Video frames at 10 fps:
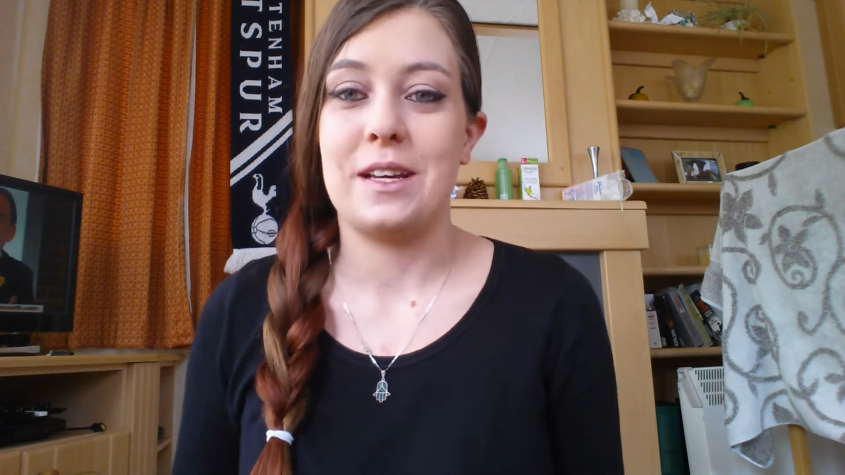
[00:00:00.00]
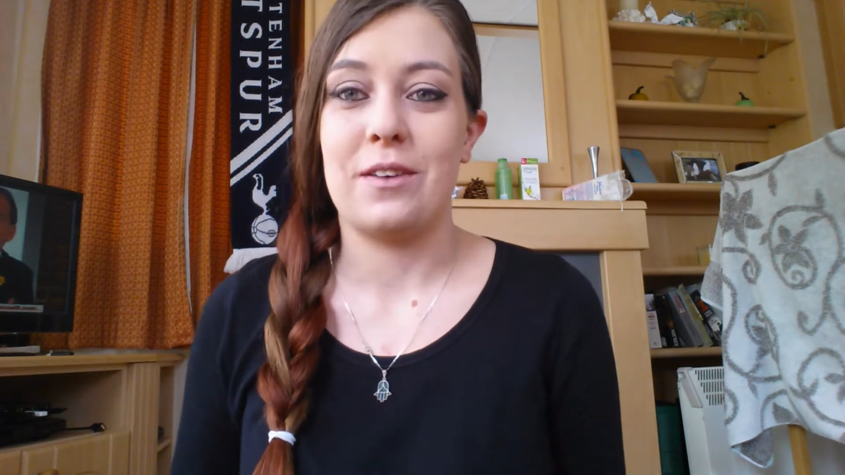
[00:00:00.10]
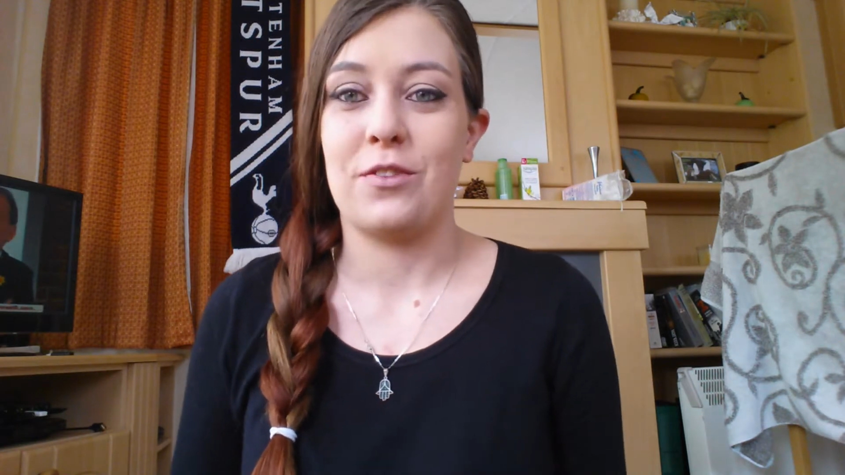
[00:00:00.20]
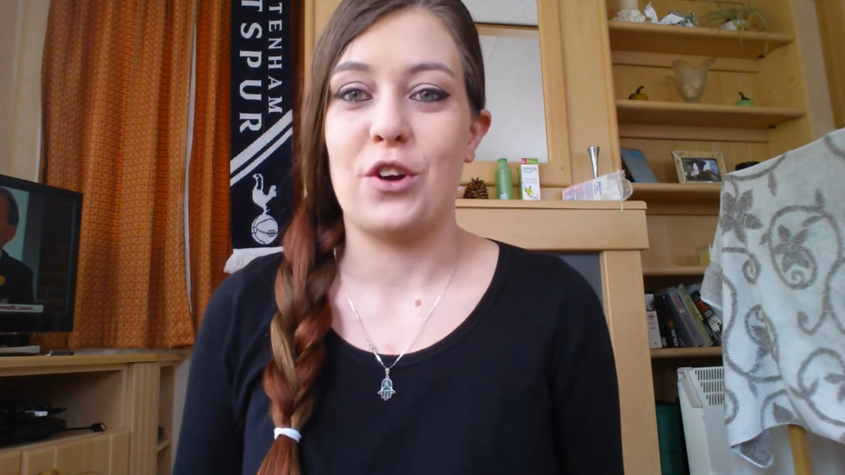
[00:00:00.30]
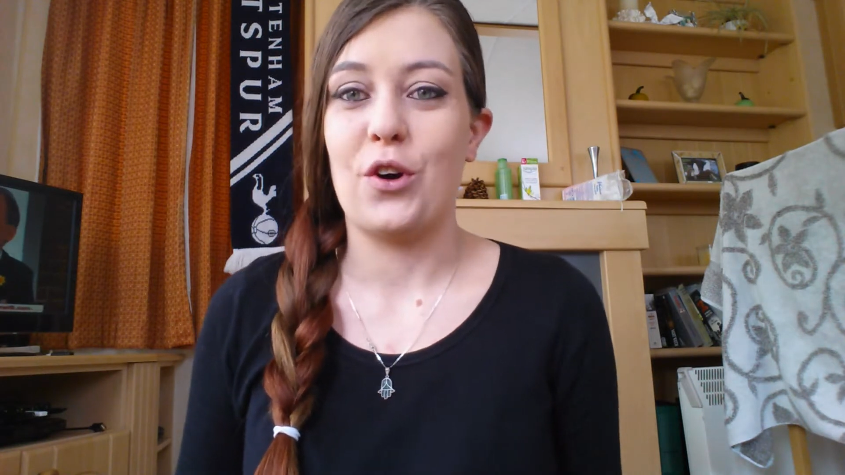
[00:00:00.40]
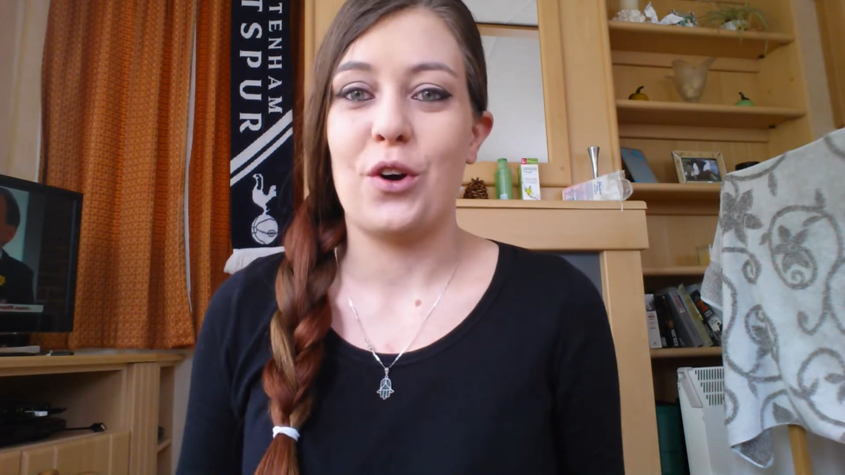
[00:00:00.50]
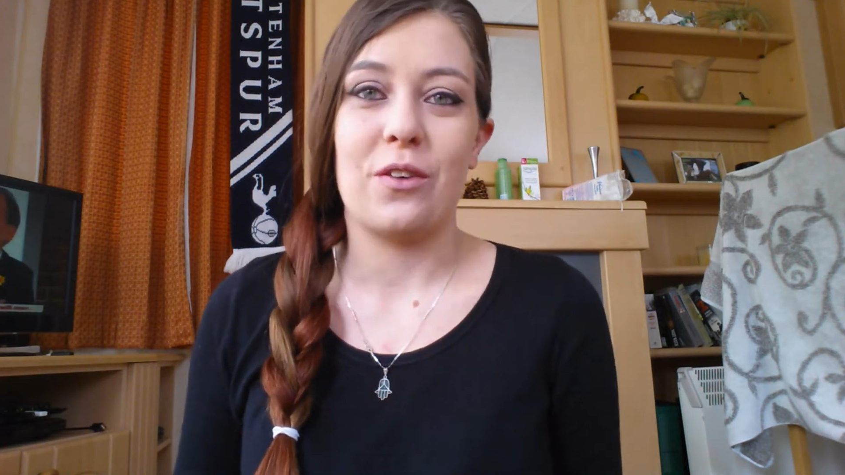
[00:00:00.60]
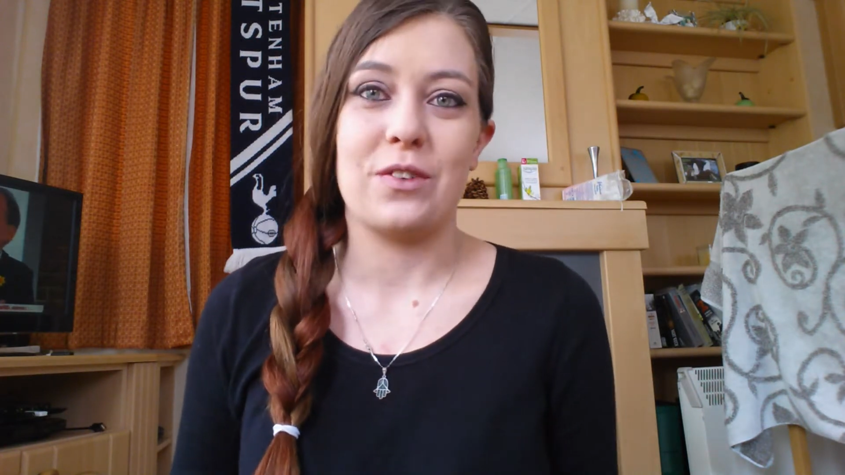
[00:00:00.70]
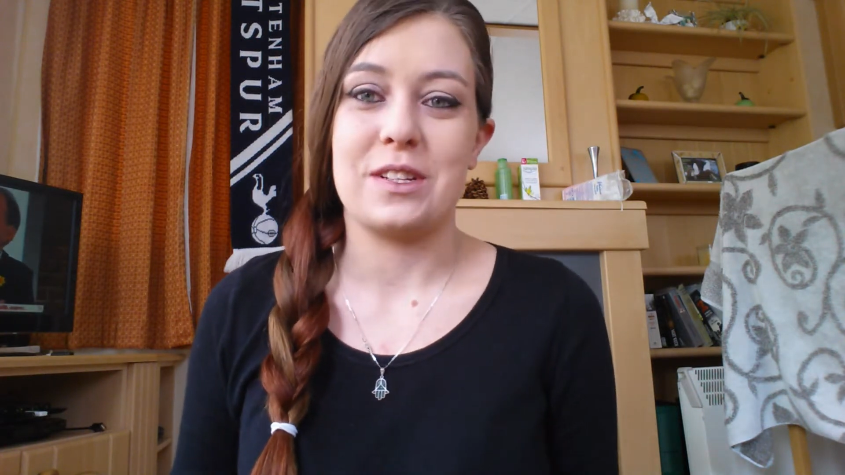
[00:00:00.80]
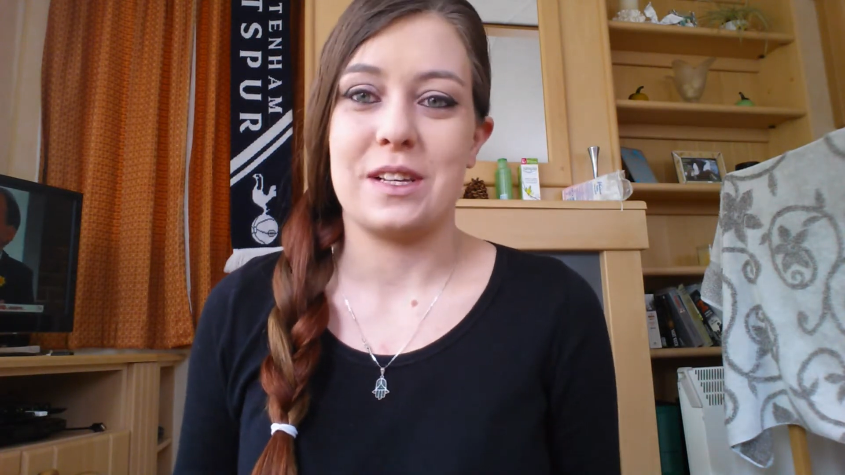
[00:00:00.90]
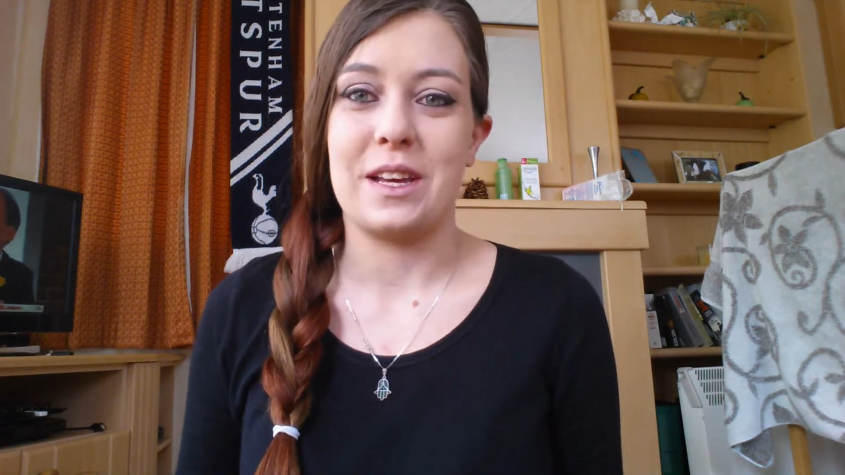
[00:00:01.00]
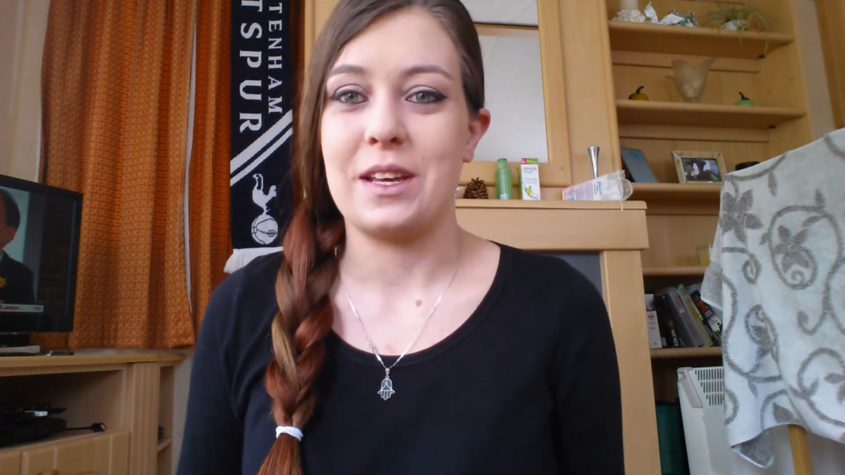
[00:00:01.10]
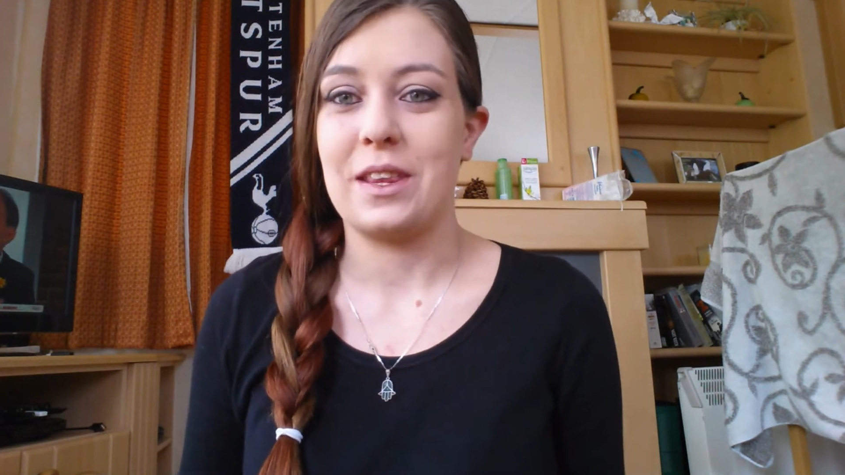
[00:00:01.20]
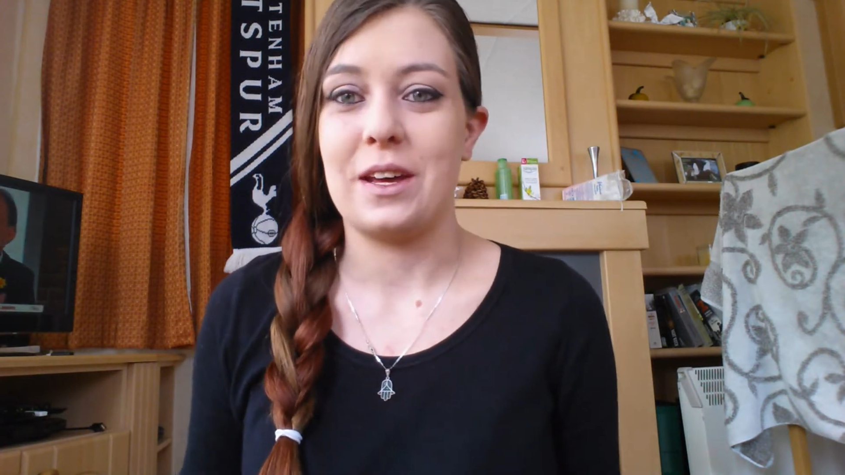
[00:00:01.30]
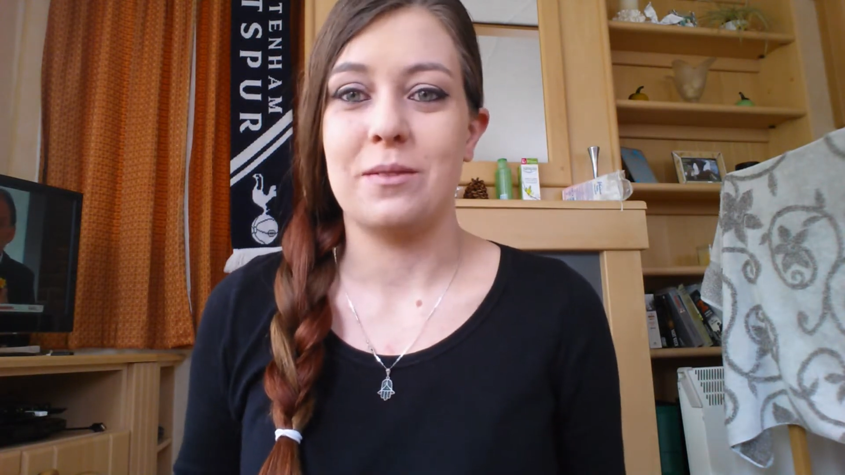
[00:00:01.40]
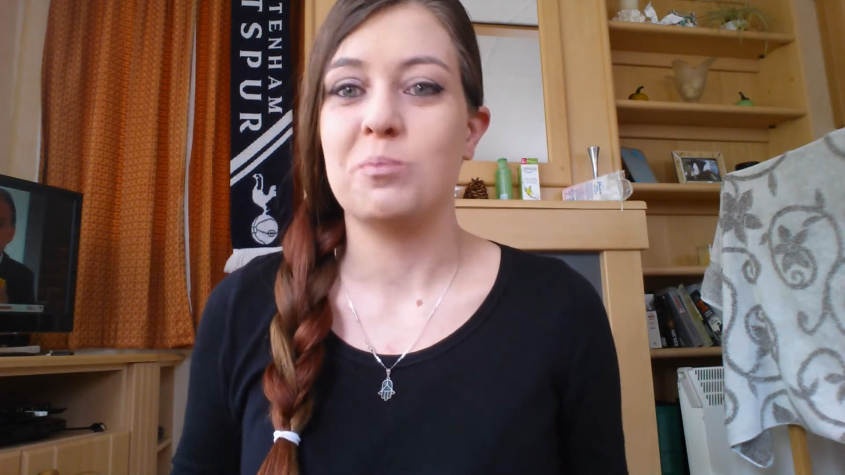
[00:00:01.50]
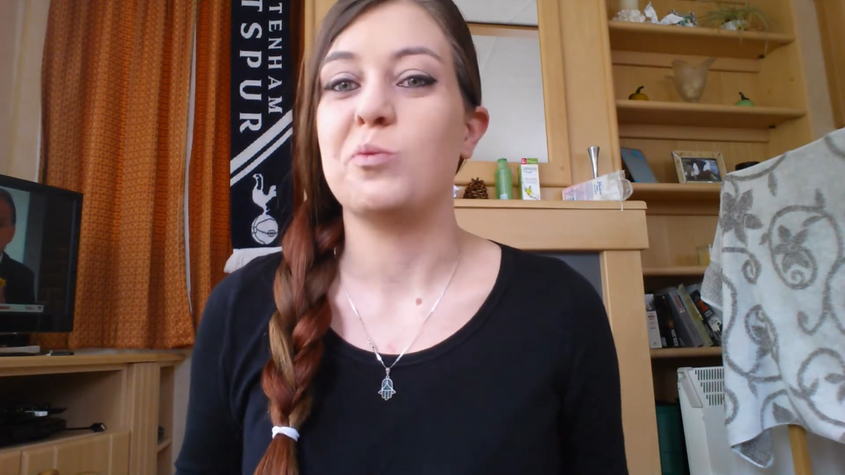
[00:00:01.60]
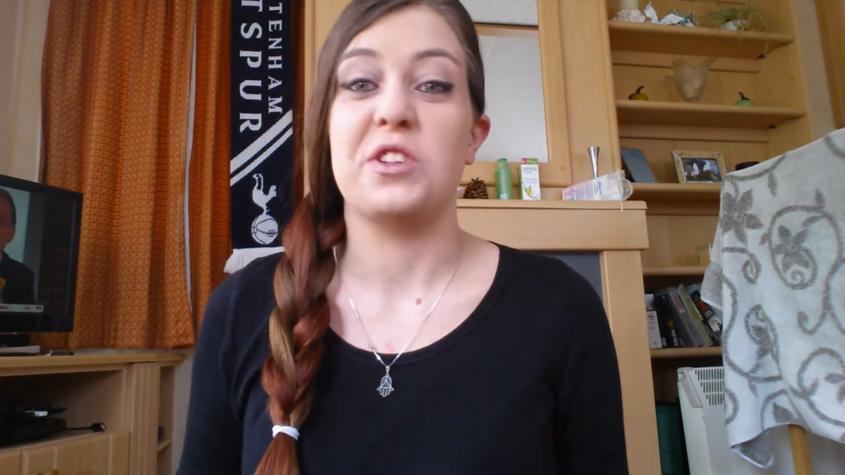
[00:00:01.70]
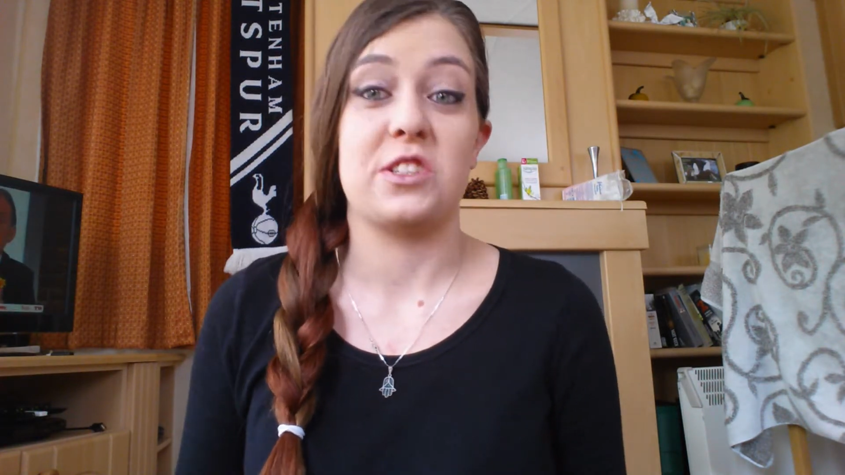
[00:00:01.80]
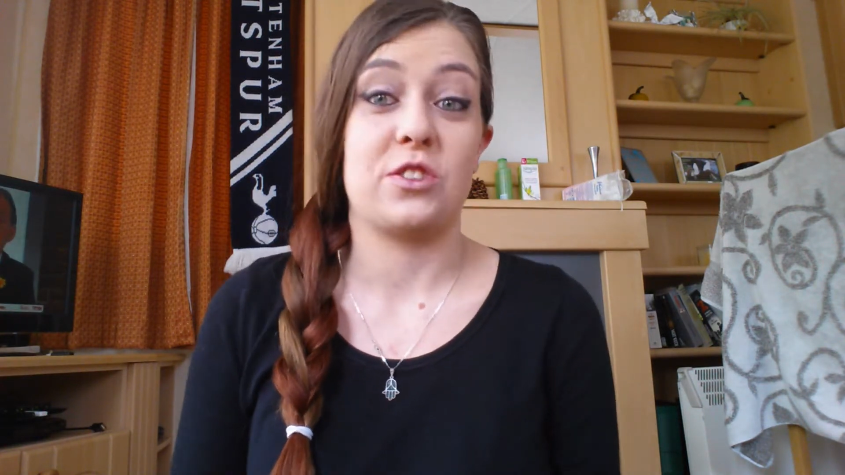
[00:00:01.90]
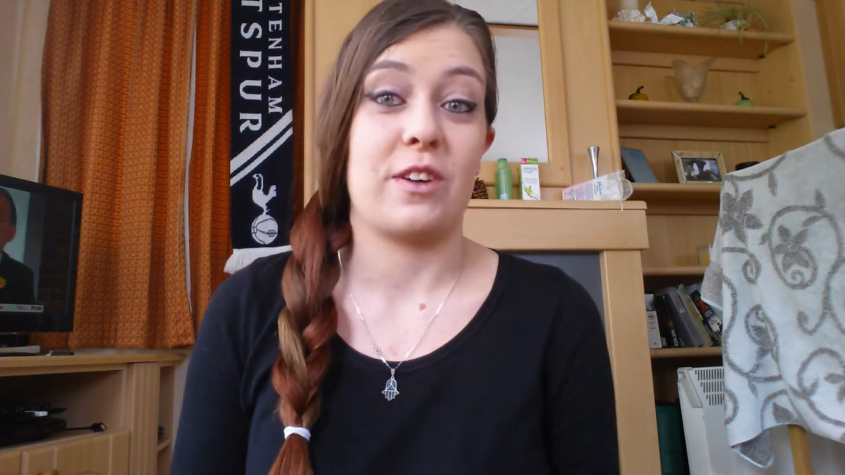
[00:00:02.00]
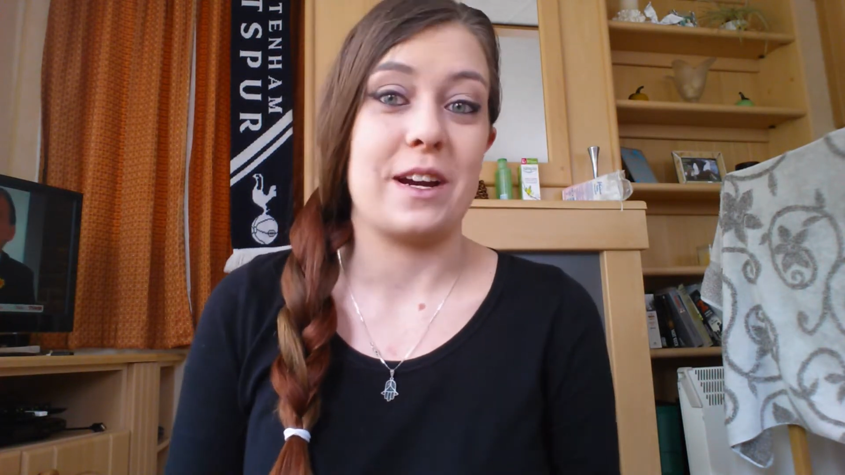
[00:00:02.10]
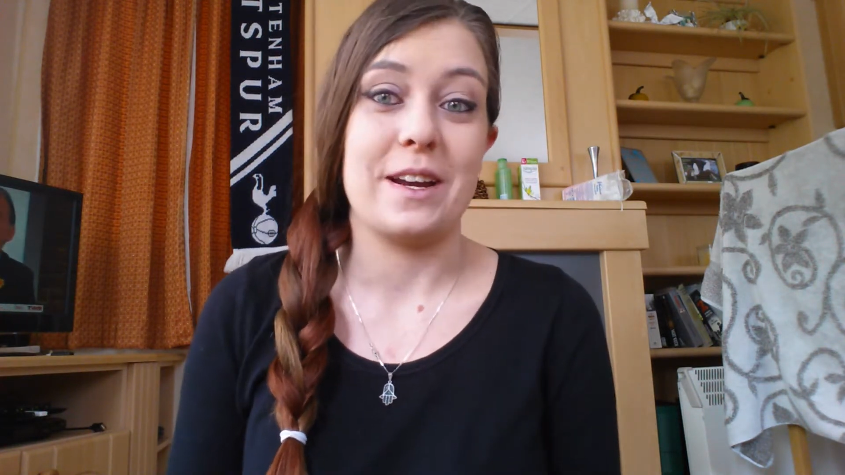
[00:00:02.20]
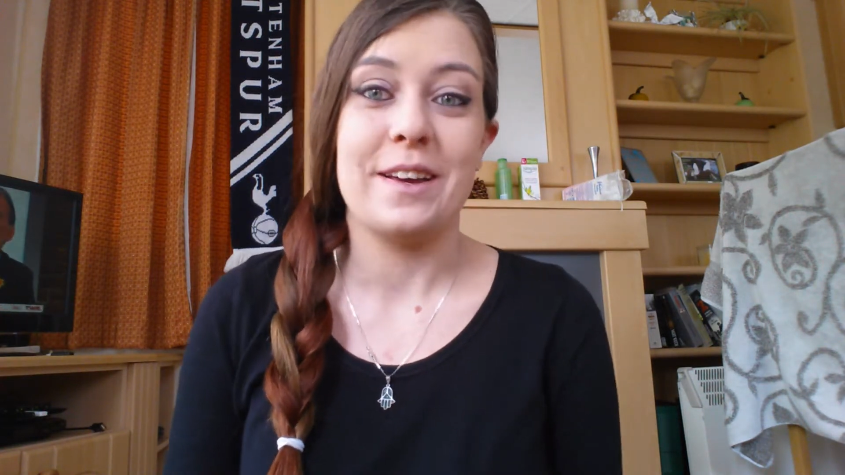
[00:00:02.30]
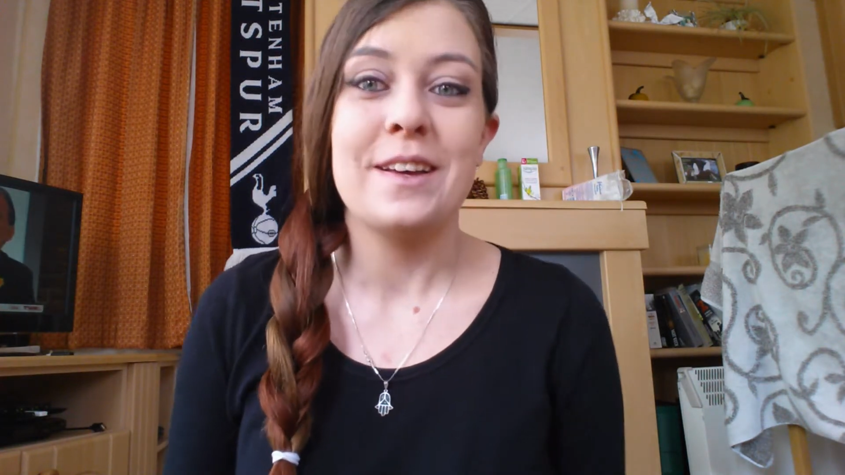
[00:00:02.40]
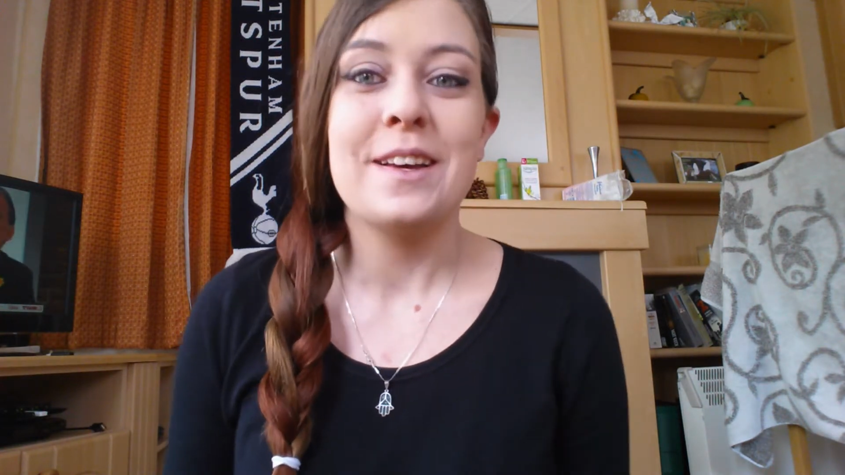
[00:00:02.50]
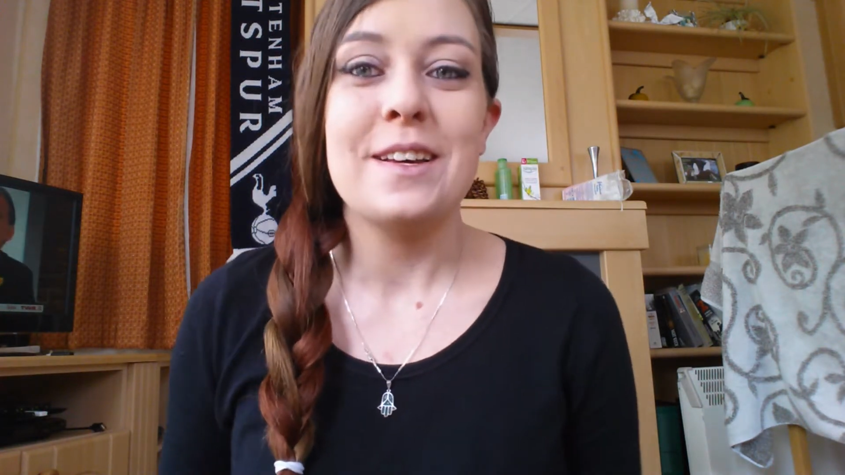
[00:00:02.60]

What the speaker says: If not, obviously, then you just straighten it.